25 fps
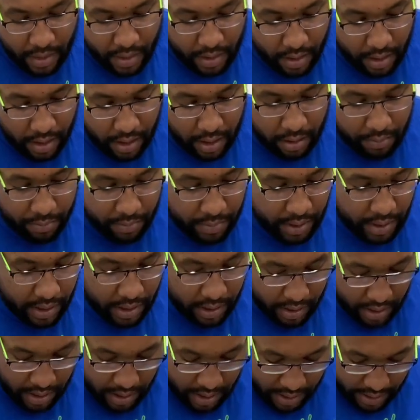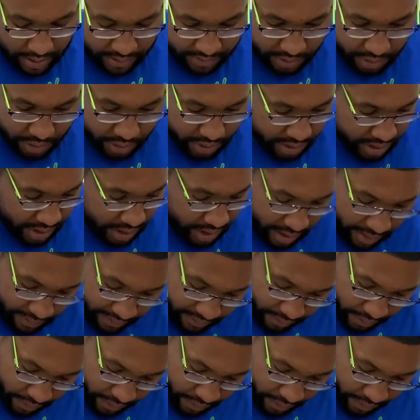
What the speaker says: And it's just enough for